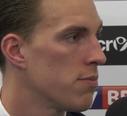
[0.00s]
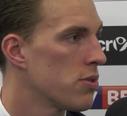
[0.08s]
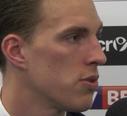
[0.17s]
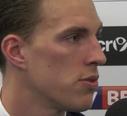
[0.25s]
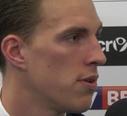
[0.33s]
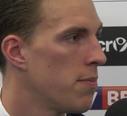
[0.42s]
I'm
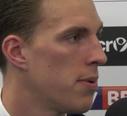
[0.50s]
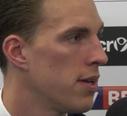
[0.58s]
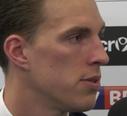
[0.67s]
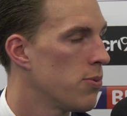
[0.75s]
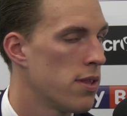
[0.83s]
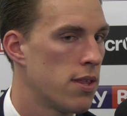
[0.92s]
sure he's really
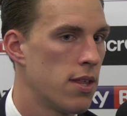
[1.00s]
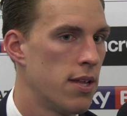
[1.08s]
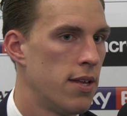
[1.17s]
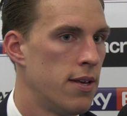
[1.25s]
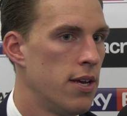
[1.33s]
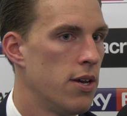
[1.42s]
pleased
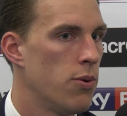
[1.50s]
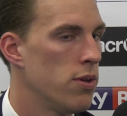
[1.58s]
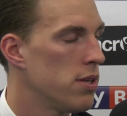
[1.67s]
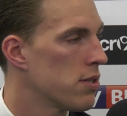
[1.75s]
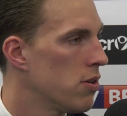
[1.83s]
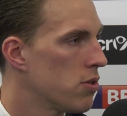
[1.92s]
with
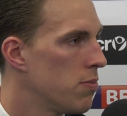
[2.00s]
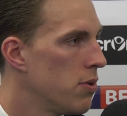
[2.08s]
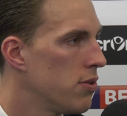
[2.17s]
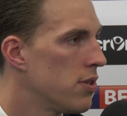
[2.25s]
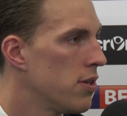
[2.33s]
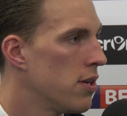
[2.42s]
his
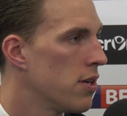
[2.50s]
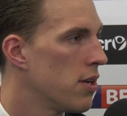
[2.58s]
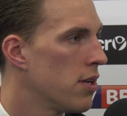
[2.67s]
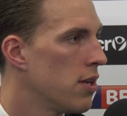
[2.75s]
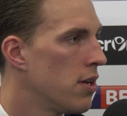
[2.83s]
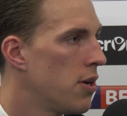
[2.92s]
contribution
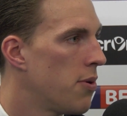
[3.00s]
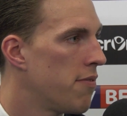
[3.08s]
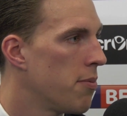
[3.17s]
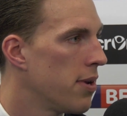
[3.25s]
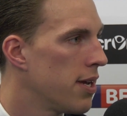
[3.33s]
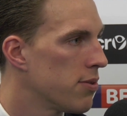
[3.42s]
and you know,
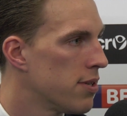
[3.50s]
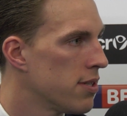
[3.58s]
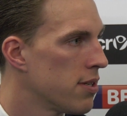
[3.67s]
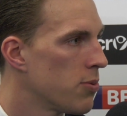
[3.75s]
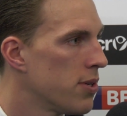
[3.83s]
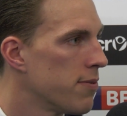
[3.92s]
everybody else's
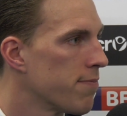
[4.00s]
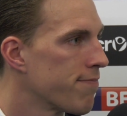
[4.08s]
as well.